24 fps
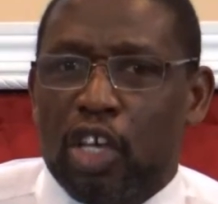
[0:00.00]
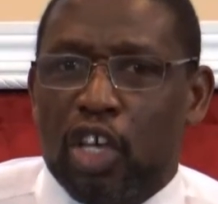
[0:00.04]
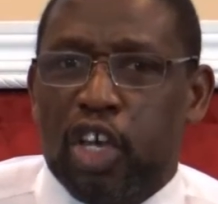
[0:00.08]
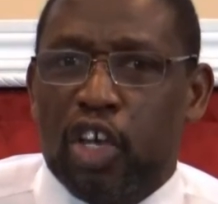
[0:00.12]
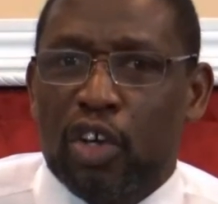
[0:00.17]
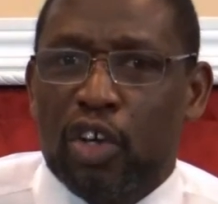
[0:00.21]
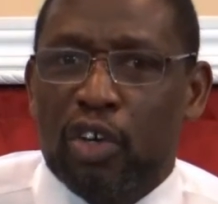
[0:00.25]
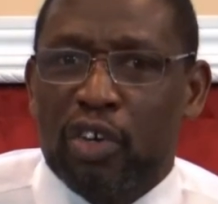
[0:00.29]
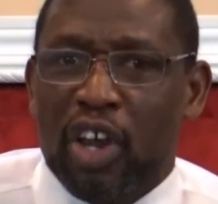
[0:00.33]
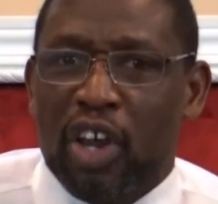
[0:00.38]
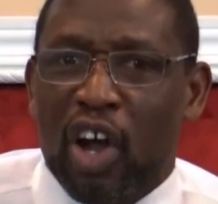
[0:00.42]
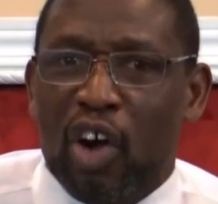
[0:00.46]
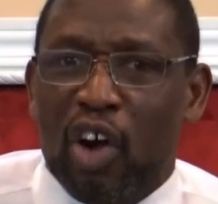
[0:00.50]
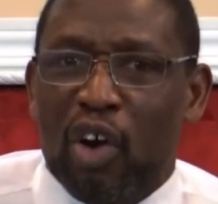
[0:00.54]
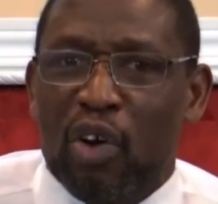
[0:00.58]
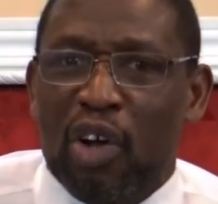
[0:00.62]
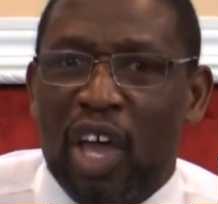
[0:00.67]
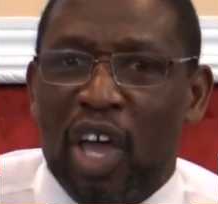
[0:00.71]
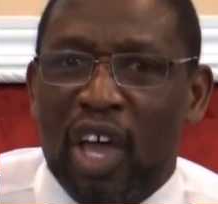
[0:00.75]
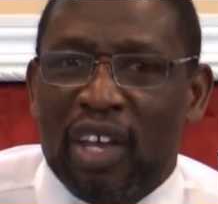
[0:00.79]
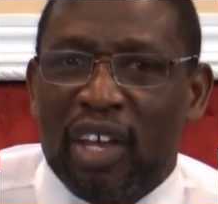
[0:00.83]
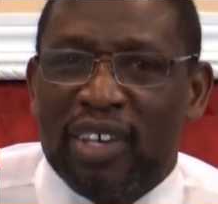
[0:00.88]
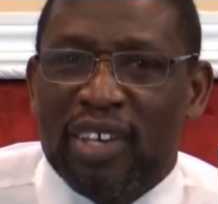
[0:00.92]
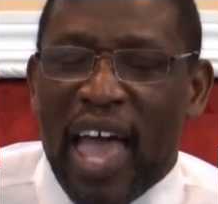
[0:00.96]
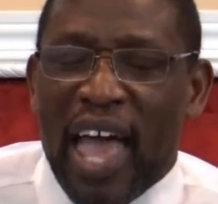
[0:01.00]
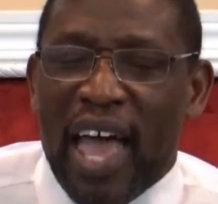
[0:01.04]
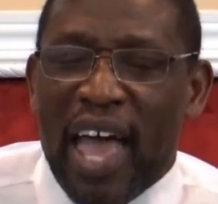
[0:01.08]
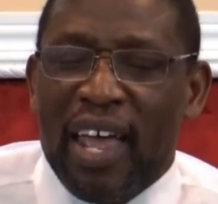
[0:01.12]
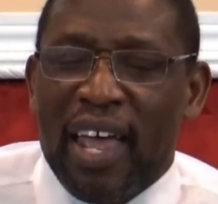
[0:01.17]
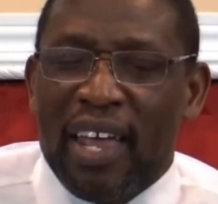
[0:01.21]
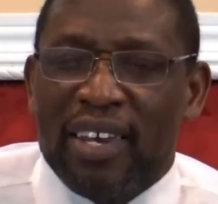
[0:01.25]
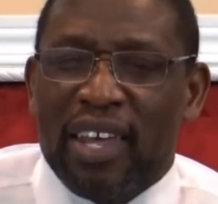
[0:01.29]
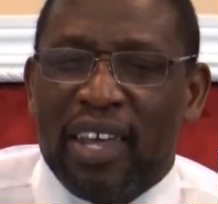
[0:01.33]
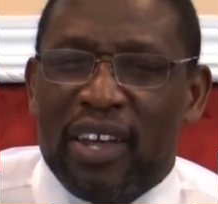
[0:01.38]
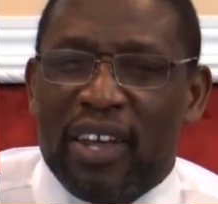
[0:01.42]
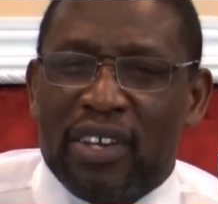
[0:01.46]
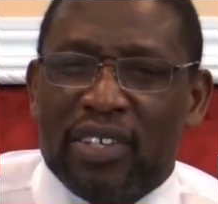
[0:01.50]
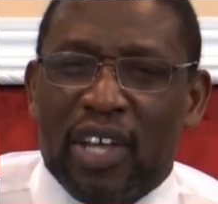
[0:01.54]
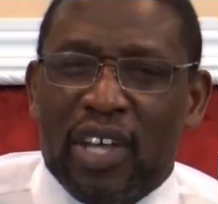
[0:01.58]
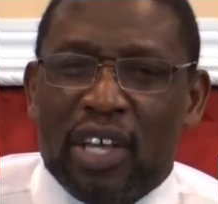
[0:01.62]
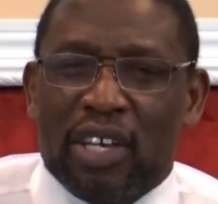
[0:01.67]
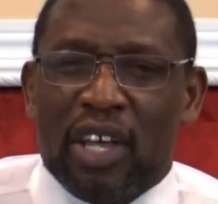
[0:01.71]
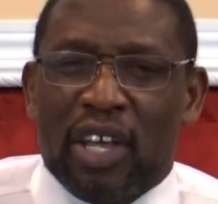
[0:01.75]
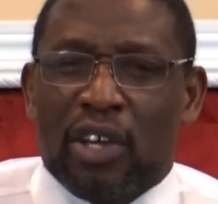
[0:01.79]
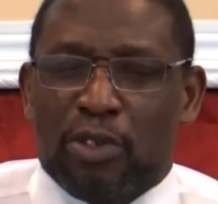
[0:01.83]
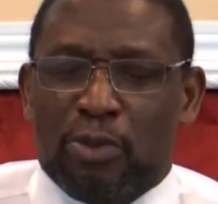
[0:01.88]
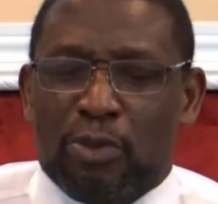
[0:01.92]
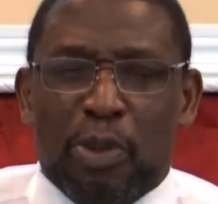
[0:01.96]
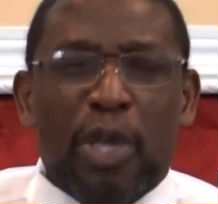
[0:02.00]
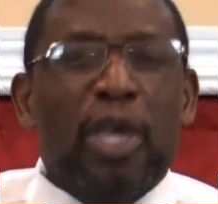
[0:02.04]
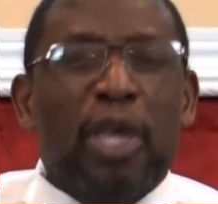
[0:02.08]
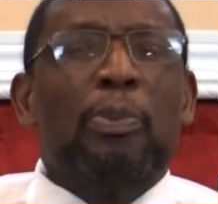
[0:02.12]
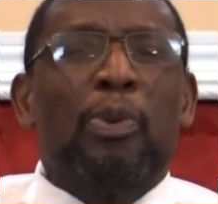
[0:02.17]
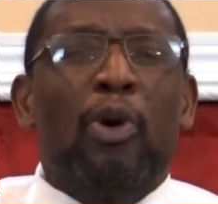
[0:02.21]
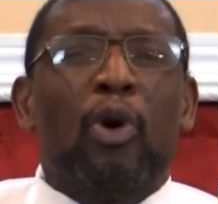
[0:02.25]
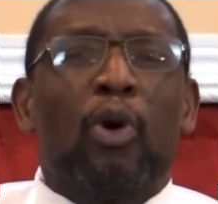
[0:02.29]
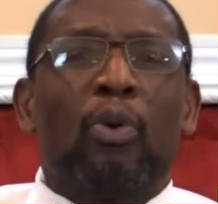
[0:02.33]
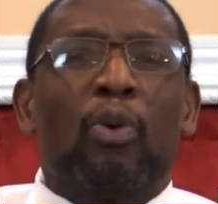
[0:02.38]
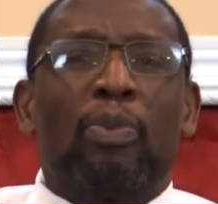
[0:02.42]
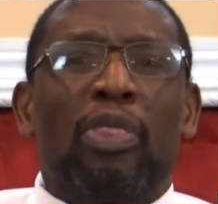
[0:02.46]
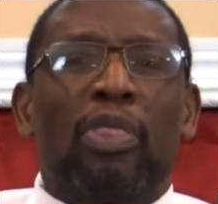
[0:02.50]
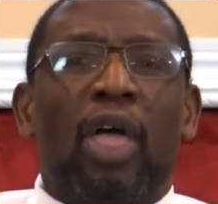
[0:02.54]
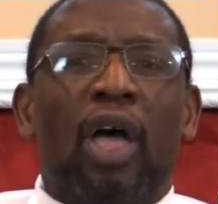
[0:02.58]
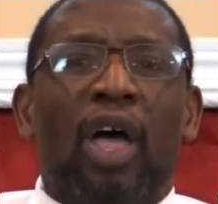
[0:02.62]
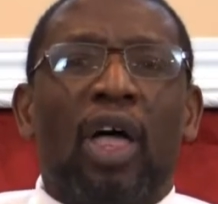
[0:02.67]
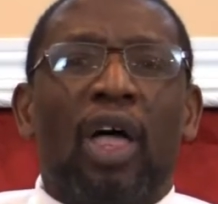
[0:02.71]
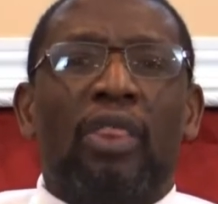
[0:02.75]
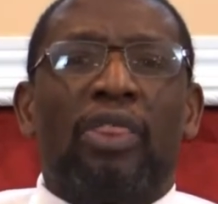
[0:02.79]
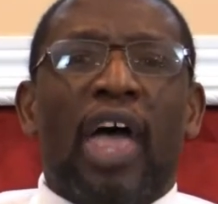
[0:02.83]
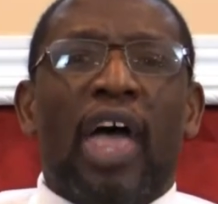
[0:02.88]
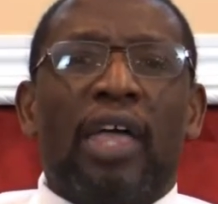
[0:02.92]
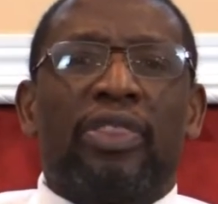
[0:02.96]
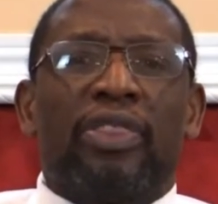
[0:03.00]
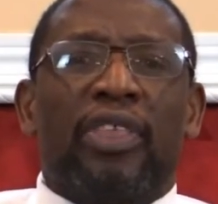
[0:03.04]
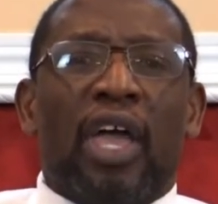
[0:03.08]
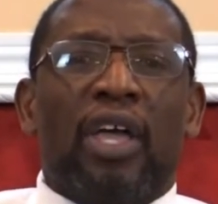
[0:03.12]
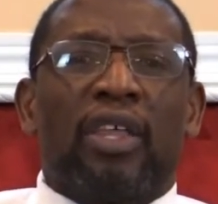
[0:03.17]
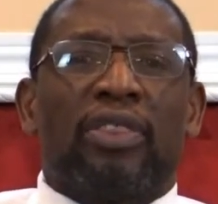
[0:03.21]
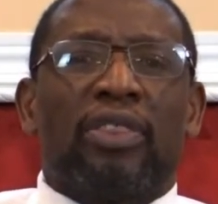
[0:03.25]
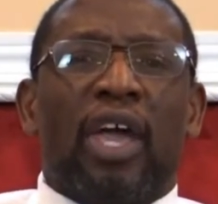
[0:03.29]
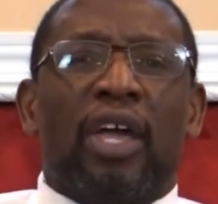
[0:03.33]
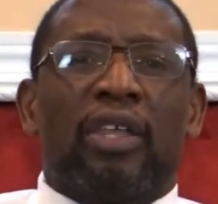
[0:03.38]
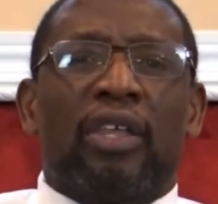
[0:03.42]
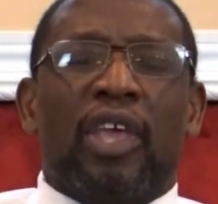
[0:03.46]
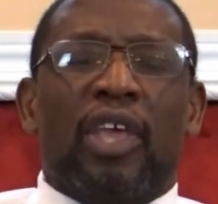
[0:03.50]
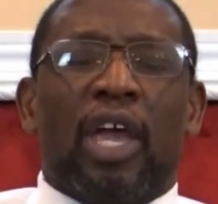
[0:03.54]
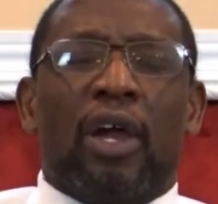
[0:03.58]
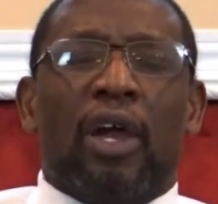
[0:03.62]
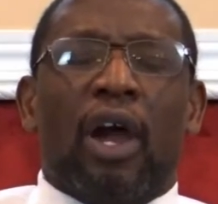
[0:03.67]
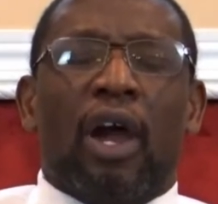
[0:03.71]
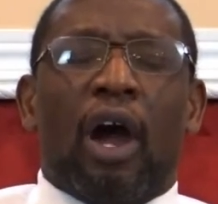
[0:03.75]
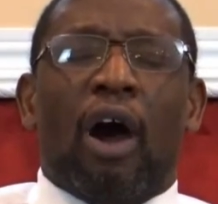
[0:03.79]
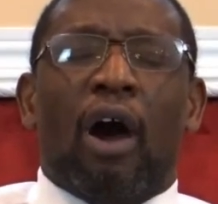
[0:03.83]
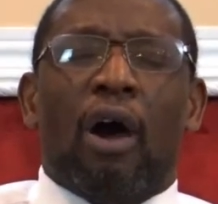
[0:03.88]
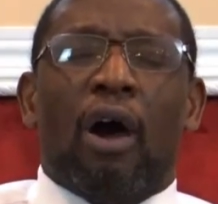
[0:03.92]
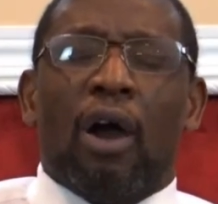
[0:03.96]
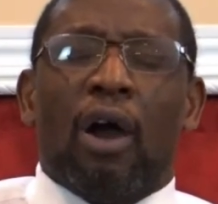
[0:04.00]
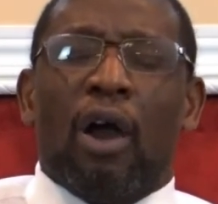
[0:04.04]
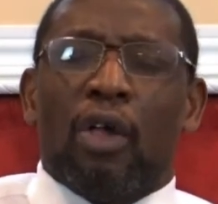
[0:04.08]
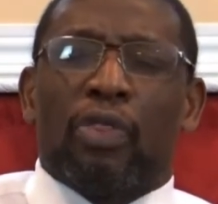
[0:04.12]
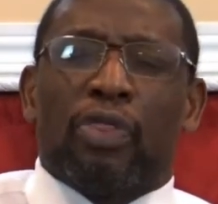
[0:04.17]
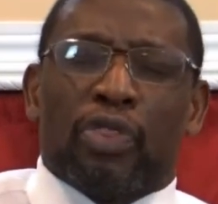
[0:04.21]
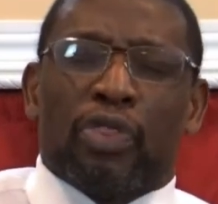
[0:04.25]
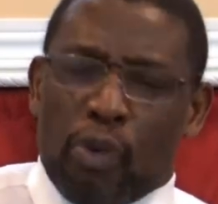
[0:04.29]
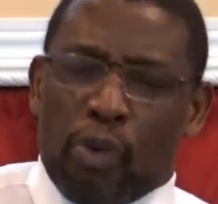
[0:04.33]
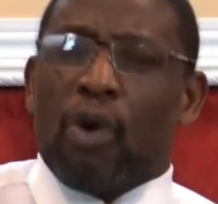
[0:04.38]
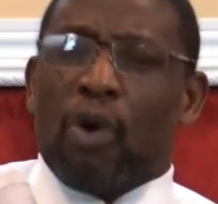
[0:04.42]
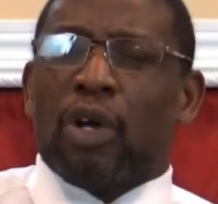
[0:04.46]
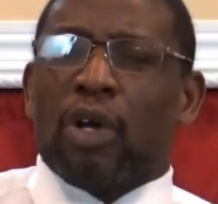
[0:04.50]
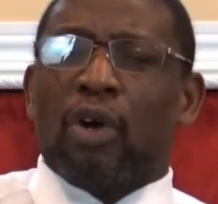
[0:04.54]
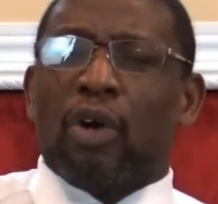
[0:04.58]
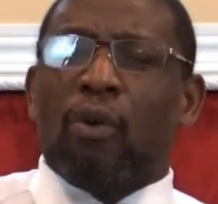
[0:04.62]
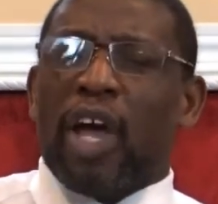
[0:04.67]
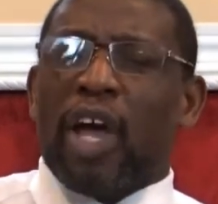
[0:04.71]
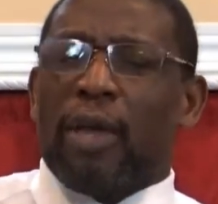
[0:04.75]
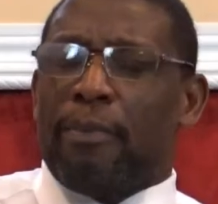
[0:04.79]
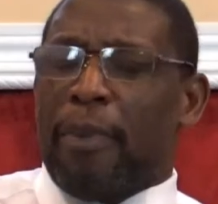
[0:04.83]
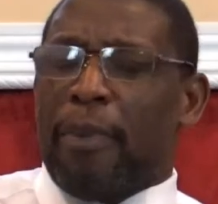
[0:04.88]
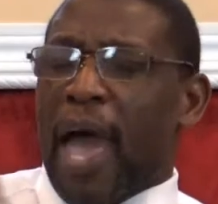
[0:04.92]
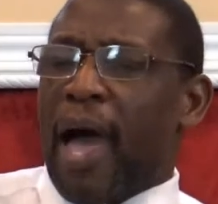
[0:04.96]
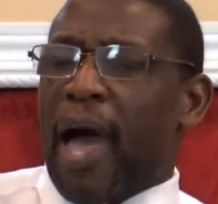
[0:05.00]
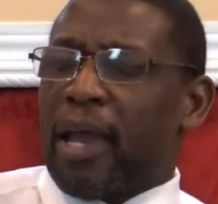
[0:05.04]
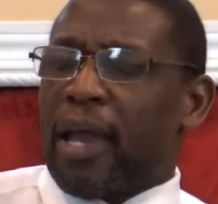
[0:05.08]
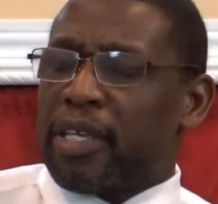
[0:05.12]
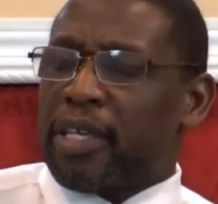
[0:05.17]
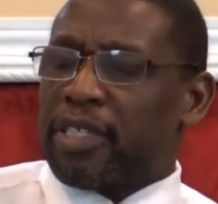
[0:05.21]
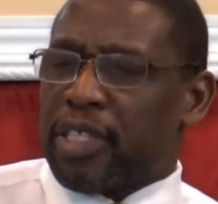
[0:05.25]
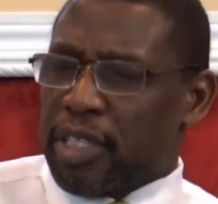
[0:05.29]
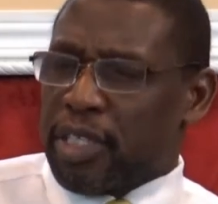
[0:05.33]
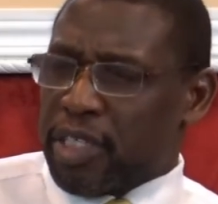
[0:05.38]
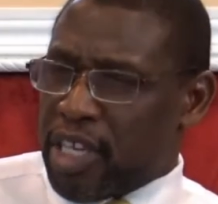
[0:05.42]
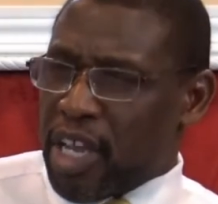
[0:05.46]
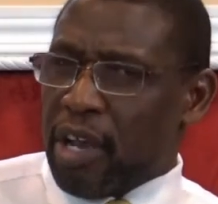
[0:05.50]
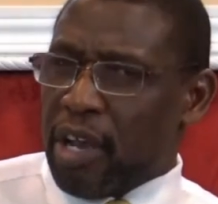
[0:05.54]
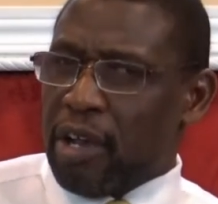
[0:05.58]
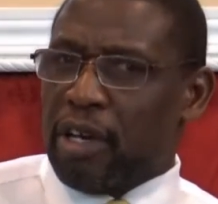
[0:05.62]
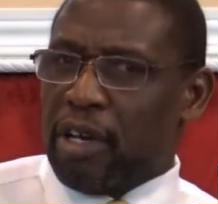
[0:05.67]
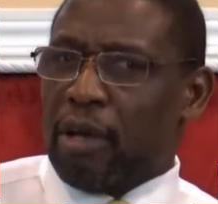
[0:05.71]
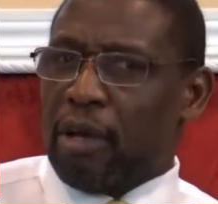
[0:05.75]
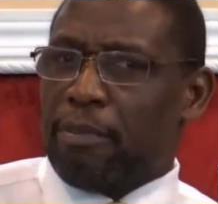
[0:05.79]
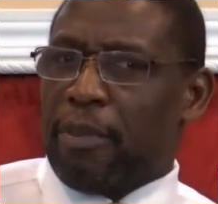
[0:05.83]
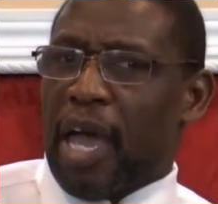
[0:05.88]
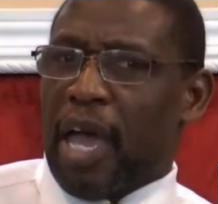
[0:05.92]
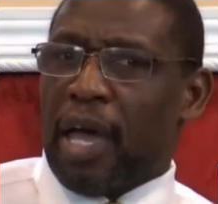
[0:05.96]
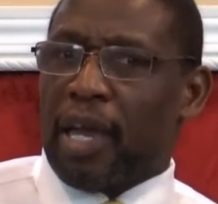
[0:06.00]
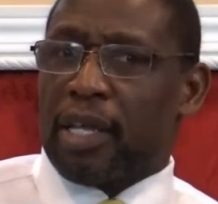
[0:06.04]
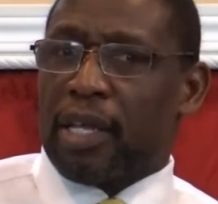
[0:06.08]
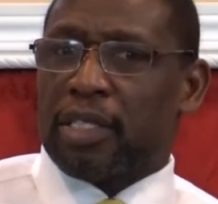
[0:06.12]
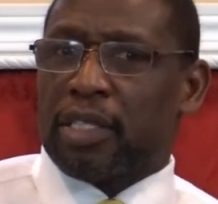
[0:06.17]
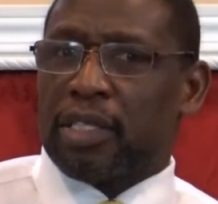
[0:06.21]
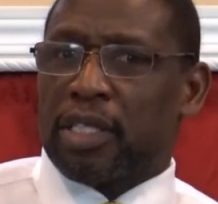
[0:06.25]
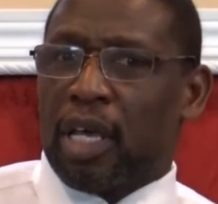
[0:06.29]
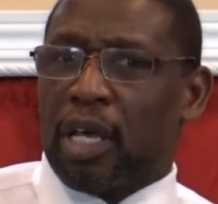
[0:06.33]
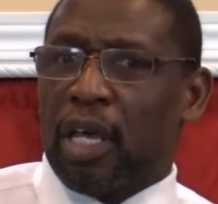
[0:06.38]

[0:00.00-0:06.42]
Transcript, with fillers: you know, that there's there's people that, that, that they are throwing away ballots and tearing up ballots.